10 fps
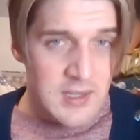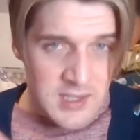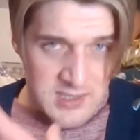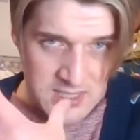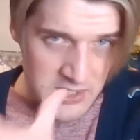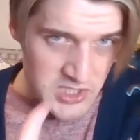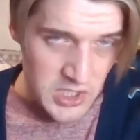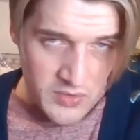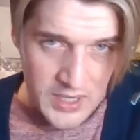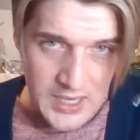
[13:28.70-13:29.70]
Just
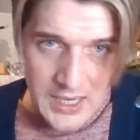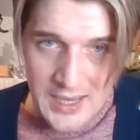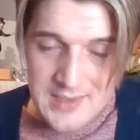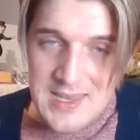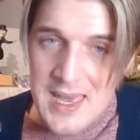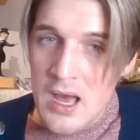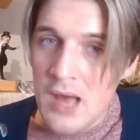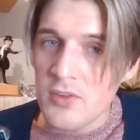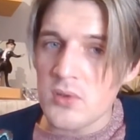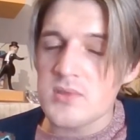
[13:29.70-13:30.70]
touching on the highlights here,
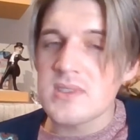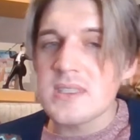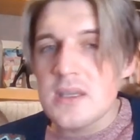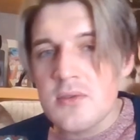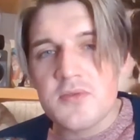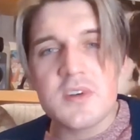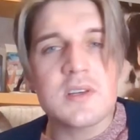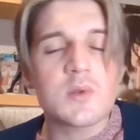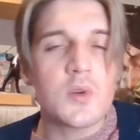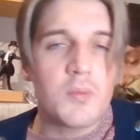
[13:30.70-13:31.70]
I've got silvery
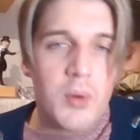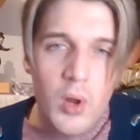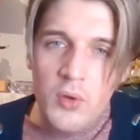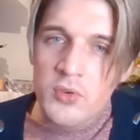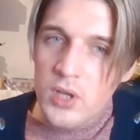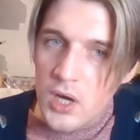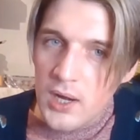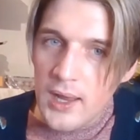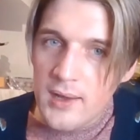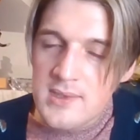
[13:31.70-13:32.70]
sort of blonde
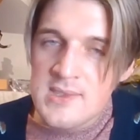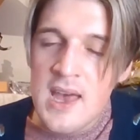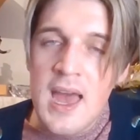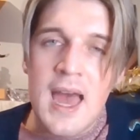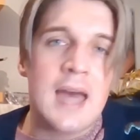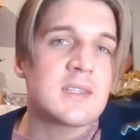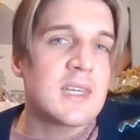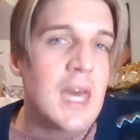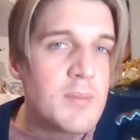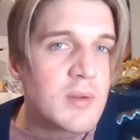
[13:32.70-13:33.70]
highlights, and to
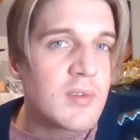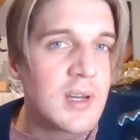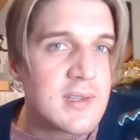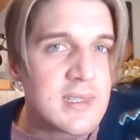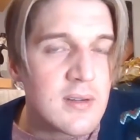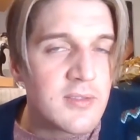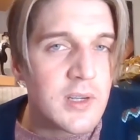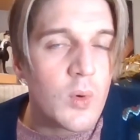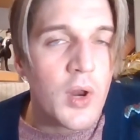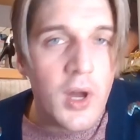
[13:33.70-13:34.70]
keep it really
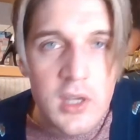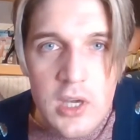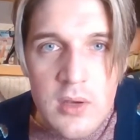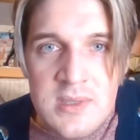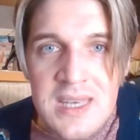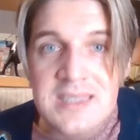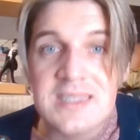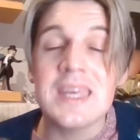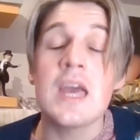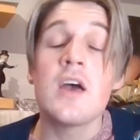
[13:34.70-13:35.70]
silvery, what I use is
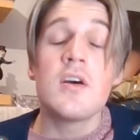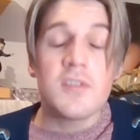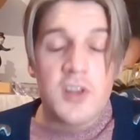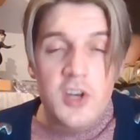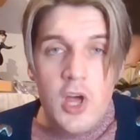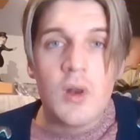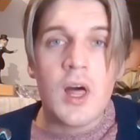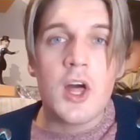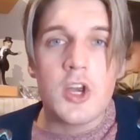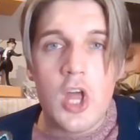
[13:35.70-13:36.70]
the
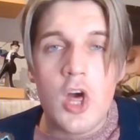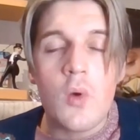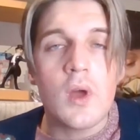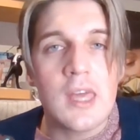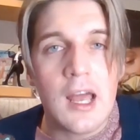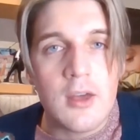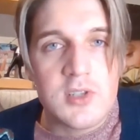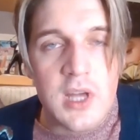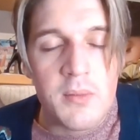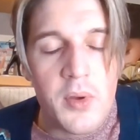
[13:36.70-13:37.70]
Fanola No Yellow
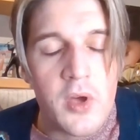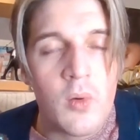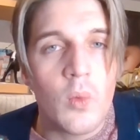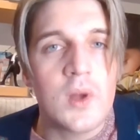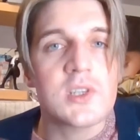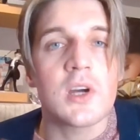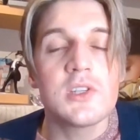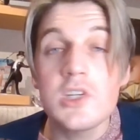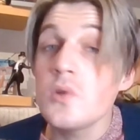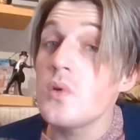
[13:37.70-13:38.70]
Shampoo, which I
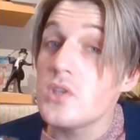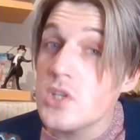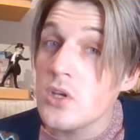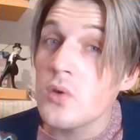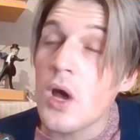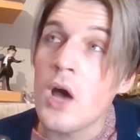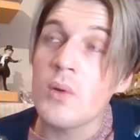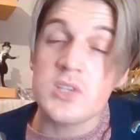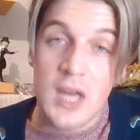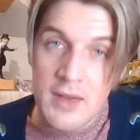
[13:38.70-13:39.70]
do do, uh,
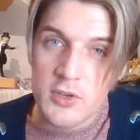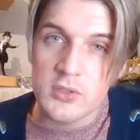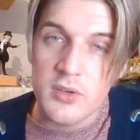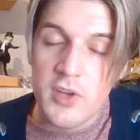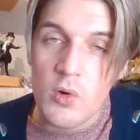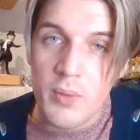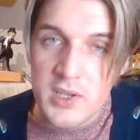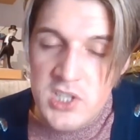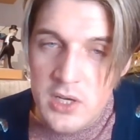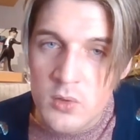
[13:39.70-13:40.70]
which I have got a review on my
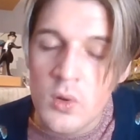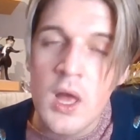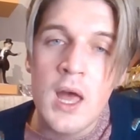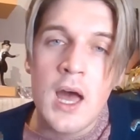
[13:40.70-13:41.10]
channel.